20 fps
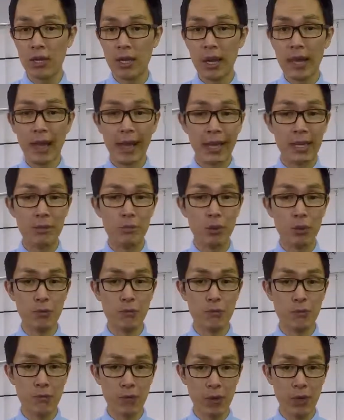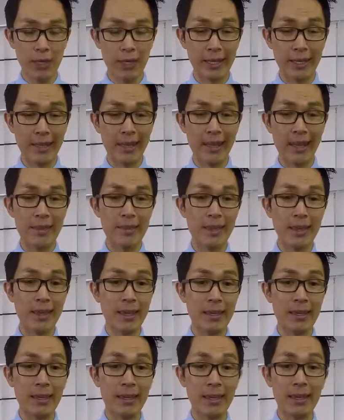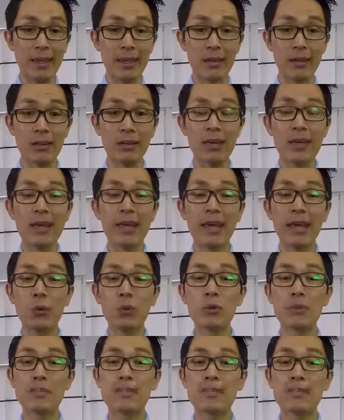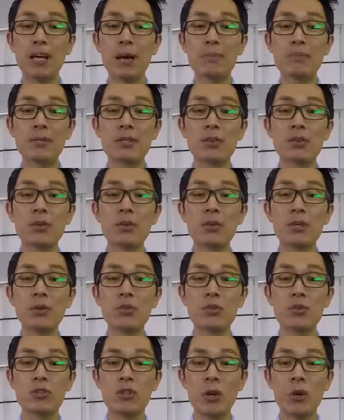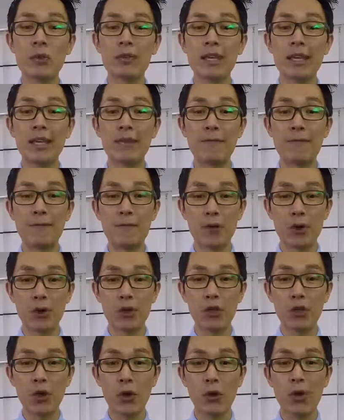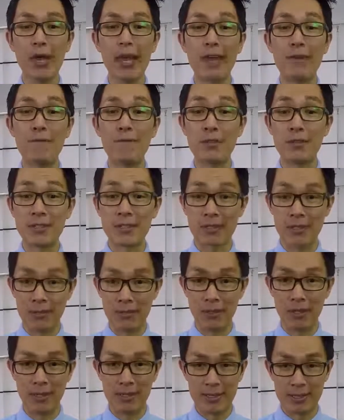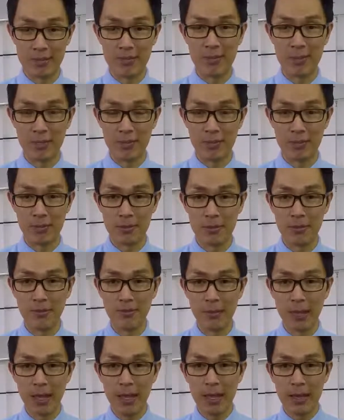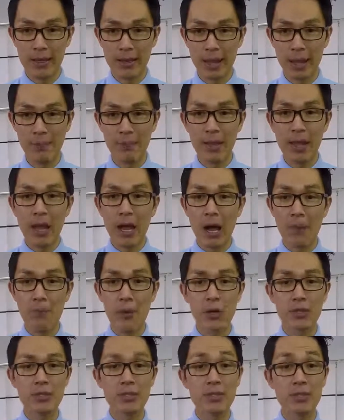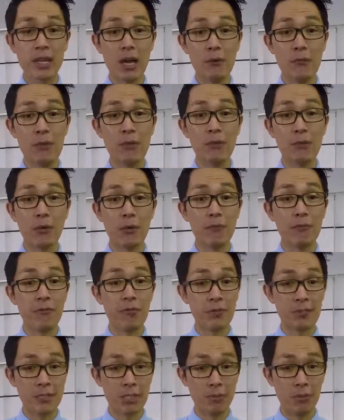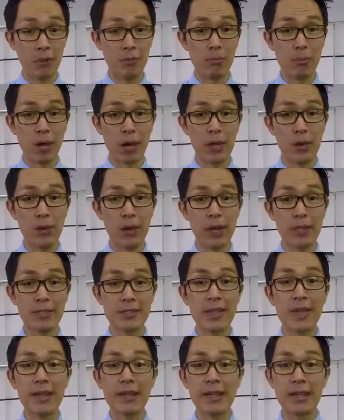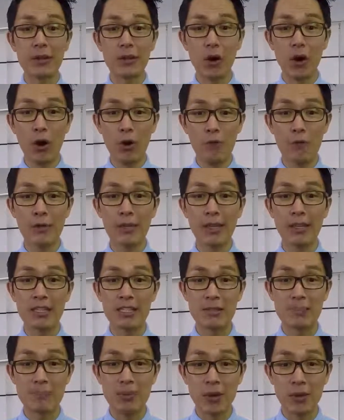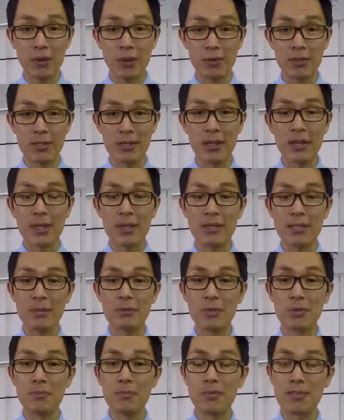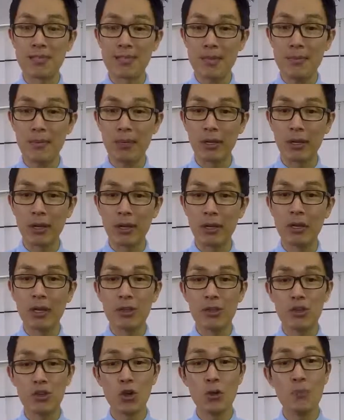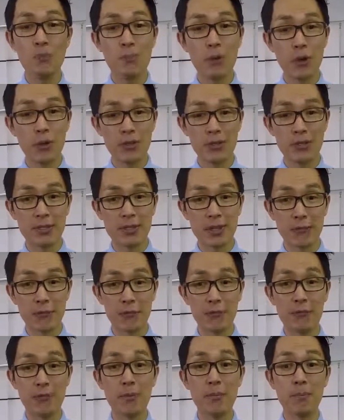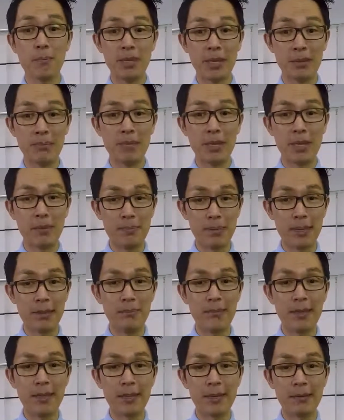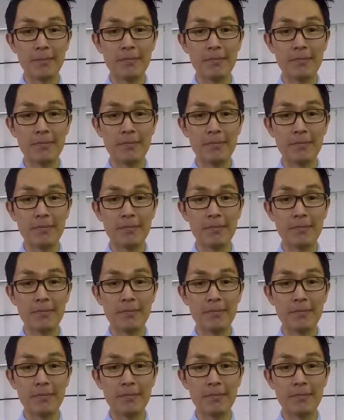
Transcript: and move freely in the inner ear, it will subsequently result in vertigo and vestibular symptoms. Now, a person suffering from vestibular migraines can often experience symptoms similar to a person suffering from BPPV.